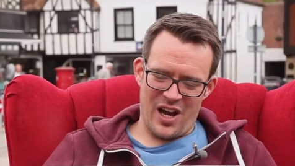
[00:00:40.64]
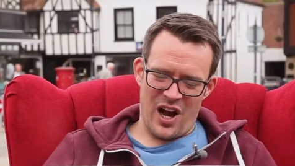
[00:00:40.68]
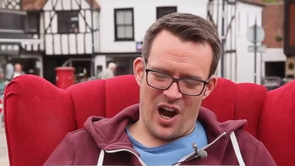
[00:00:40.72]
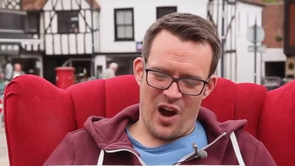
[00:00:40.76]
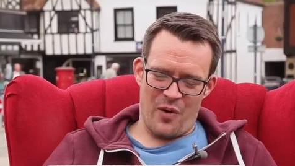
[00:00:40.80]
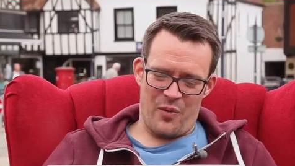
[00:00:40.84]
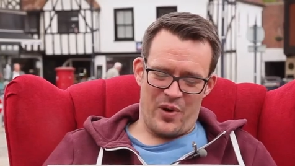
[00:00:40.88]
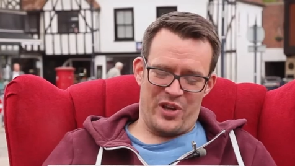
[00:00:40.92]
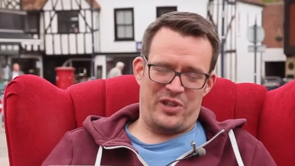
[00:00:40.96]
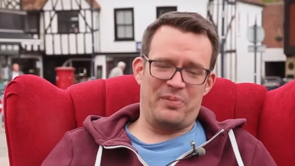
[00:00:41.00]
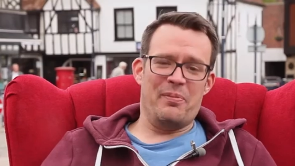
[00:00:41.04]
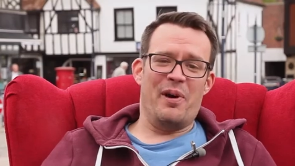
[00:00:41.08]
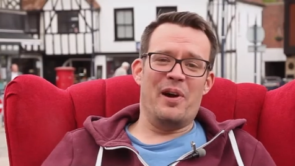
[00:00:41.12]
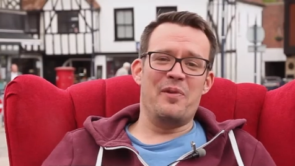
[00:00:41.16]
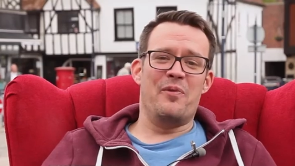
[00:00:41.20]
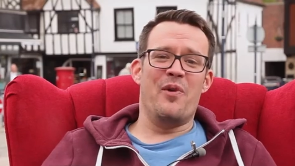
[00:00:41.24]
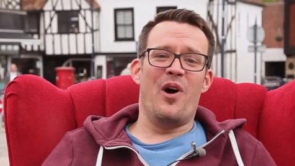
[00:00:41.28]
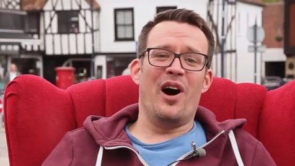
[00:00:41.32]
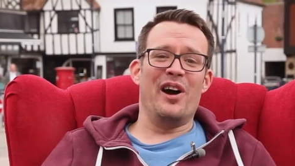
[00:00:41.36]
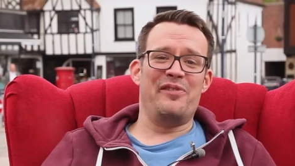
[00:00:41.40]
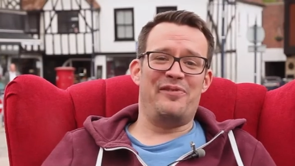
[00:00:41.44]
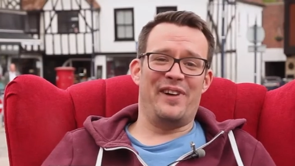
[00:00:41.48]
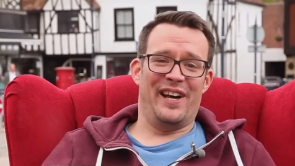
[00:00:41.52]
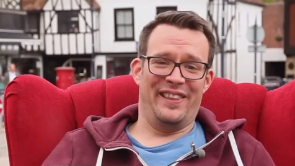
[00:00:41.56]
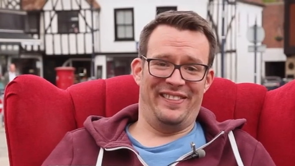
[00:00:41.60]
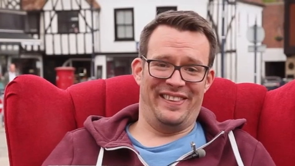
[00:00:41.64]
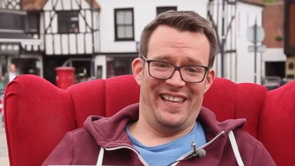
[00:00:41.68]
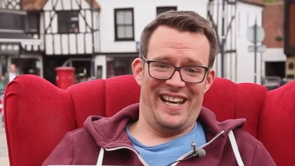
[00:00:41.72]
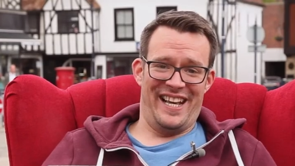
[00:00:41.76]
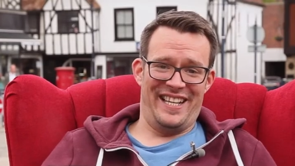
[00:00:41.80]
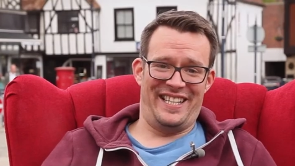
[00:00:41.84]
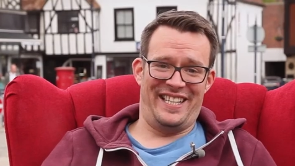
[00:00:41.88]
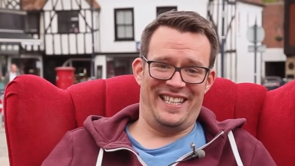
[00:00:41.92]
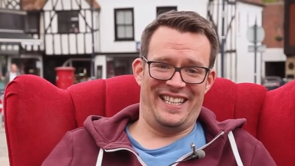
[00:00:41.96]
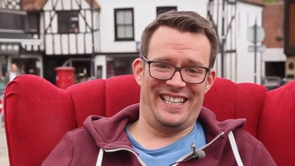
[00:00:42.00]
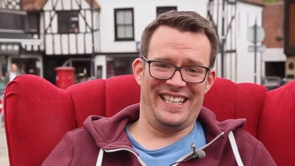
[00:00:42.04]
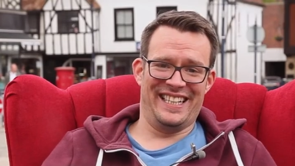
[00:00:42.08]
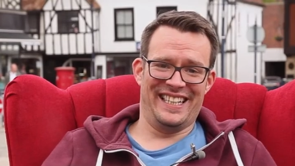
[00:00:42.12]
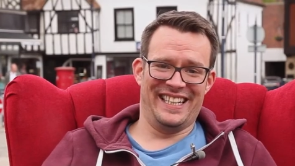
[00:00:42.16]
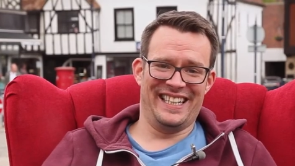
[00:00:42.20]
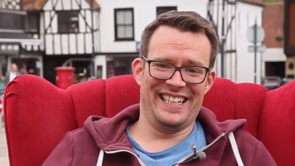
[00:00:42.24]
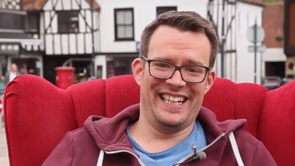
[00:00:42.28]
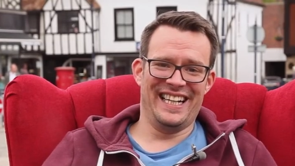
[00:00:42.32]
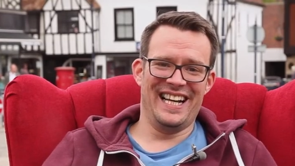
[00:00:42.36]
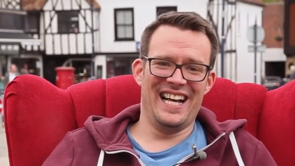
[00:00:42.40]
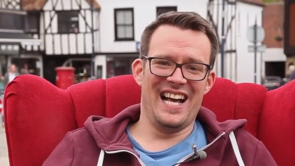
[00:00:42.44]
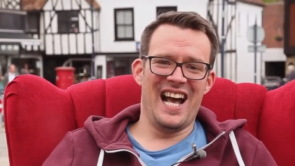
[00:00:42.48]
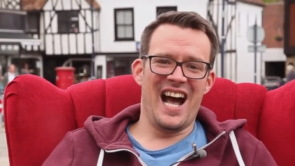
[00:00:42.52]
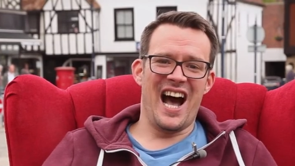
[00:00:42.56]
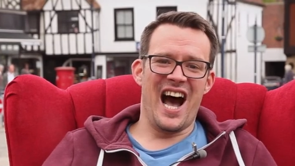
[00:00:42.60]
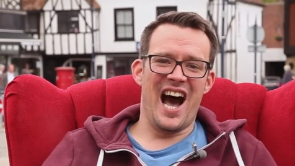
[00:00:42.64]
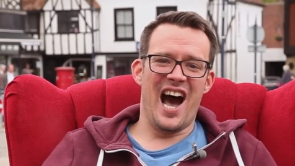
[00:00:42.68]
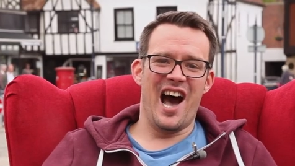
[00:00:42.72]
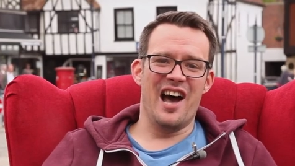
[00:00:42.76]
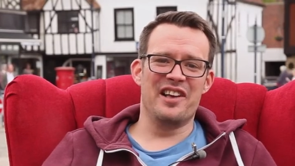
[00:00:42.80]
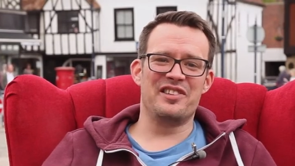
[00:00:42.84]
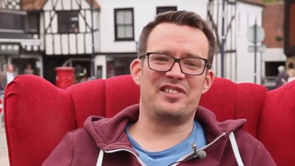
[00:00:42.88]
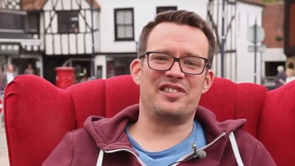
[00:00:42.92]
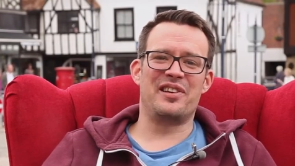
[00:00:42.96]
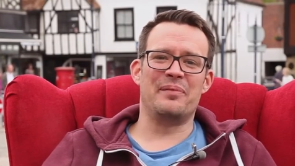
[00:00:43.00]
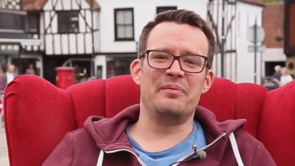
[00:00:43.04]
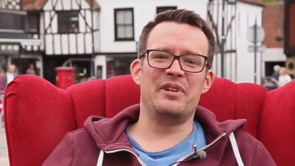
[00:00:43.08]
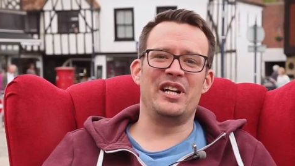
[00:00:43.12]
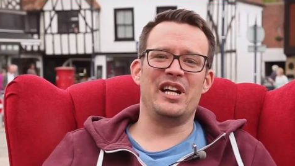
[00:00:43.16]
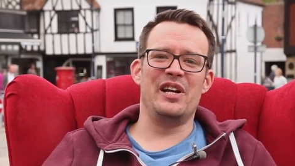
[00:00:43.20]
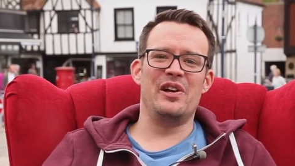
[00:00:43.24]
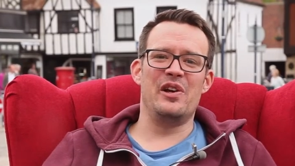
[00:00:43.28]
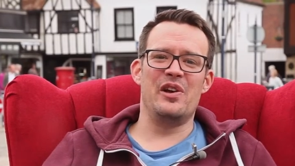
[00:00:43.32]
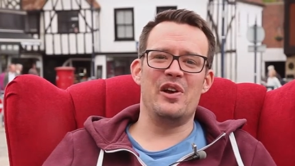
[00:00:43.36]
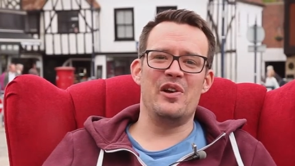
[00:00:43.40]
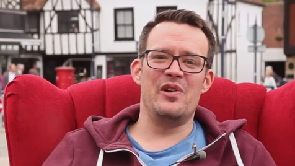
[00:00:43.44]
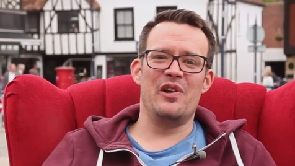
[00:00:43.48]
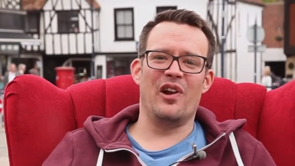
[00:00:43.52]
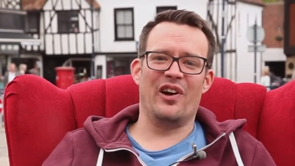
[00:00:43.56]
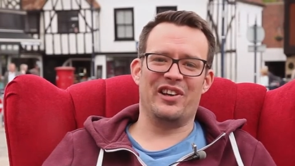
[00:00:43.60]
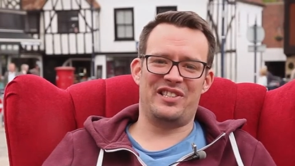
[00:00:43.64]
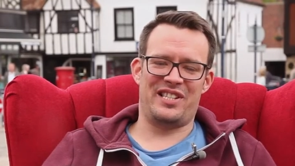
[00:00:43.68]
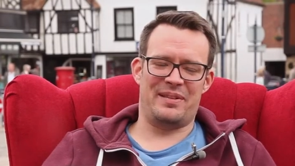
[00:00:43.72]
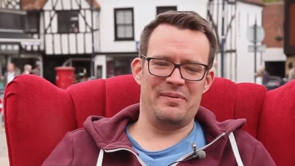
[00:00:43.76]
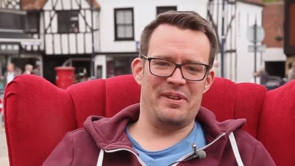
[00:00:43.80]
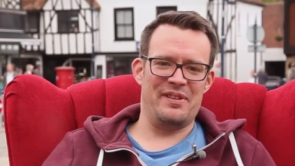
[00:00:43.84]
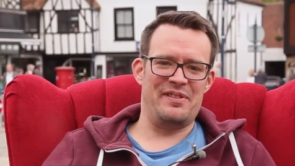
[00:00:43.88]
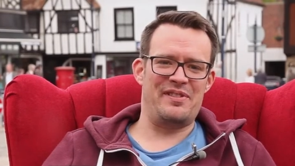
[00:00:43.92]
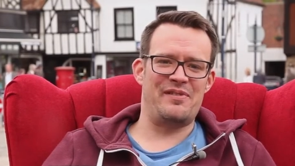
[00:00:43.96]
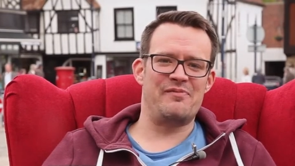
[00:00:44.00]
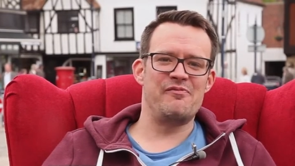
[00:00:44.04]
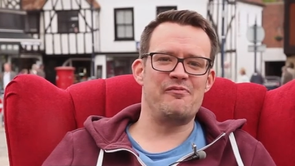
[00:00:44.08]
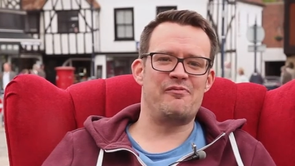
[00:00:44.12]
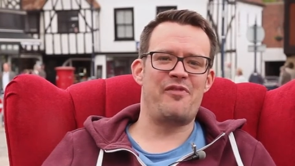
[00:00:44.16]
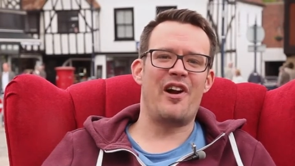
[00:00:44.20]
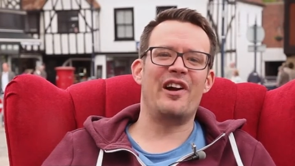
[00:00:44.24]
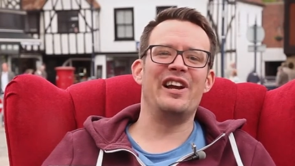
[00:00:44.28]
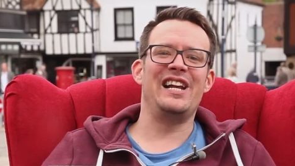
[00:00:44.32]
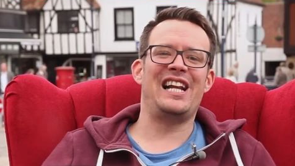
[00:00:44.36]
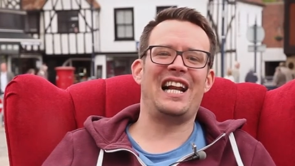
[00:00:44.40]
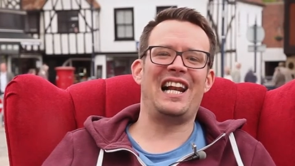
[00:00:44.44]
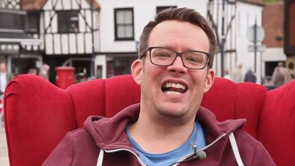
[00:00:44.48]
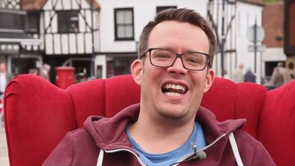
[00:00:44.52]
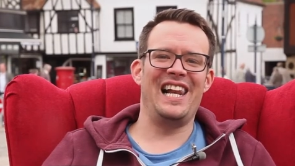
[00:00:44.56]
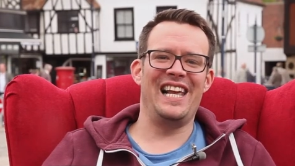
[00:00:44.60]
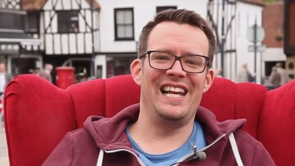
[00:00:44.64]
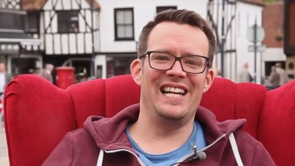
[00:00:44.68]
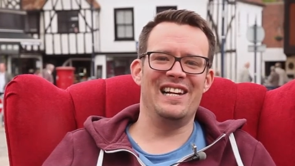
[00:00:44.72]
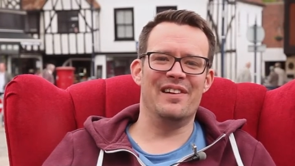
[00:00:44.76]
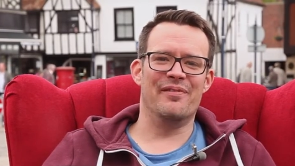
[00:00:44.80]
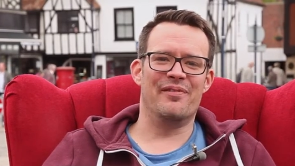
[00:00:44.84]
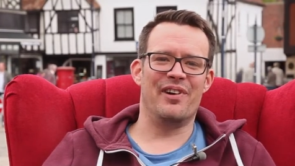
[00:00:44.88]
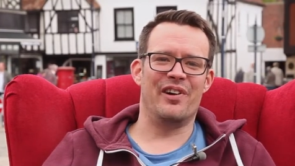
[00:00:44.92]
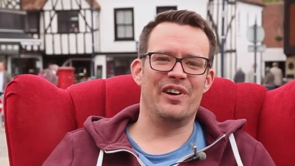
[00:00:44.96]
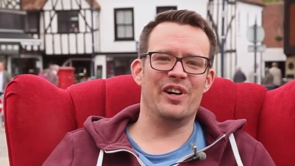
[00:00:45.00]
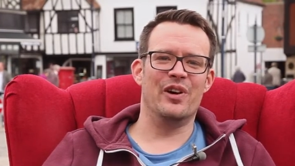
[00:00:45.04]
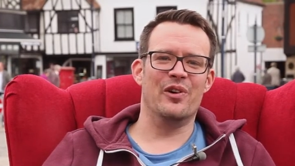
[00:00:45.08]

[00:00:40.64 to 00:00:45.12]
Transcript: I wish my wife had this. Somebody who likes to be very clean and very